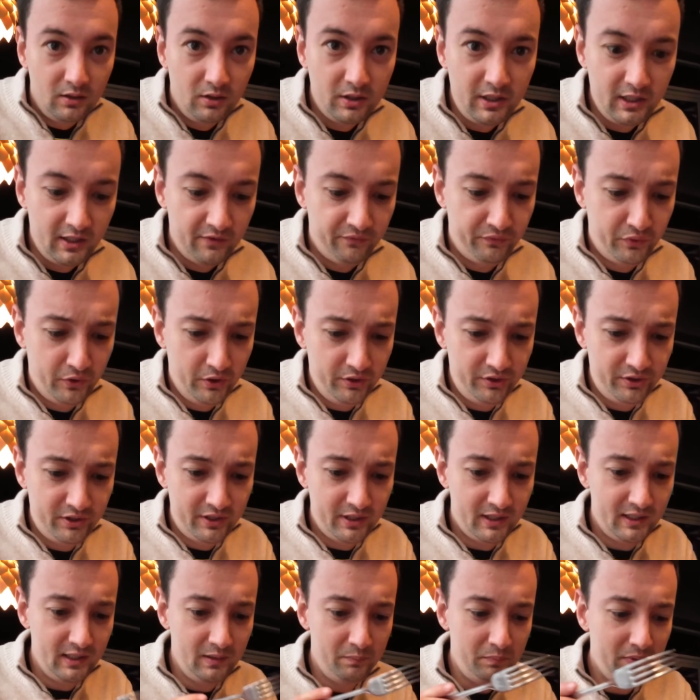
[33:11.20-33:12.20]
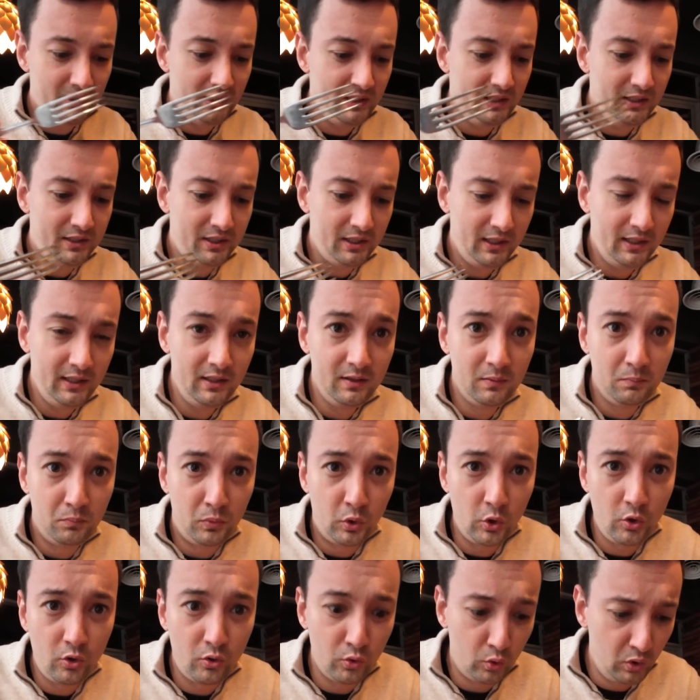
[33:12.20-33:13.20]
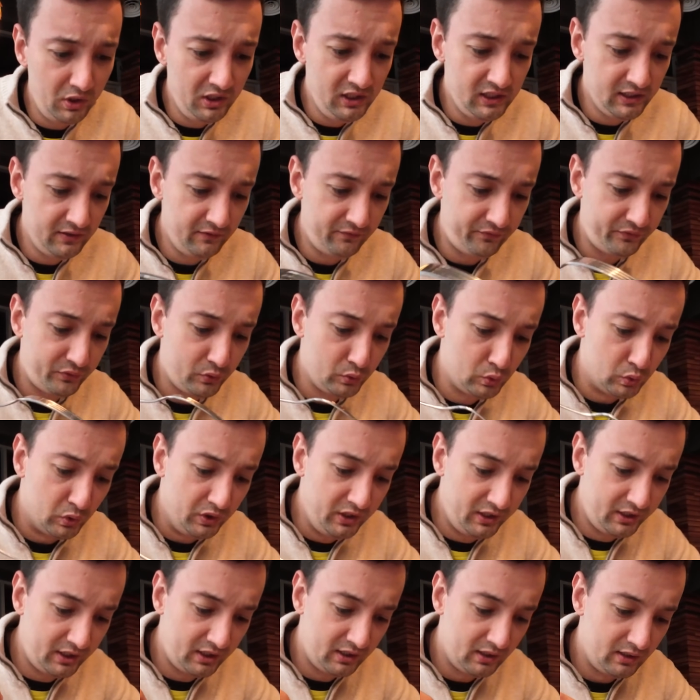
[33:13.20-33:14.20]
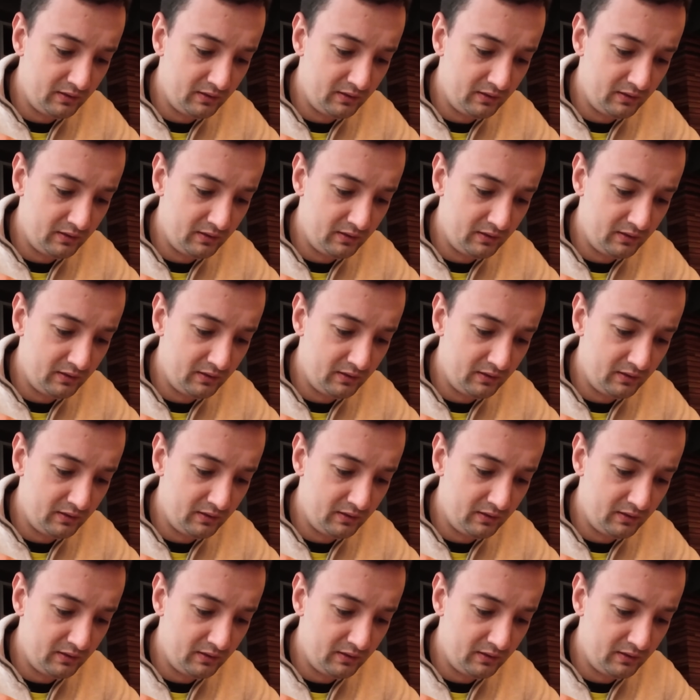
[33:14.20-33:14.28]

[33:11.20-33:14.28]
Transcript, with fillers: Okay, first time eating Mongolian food.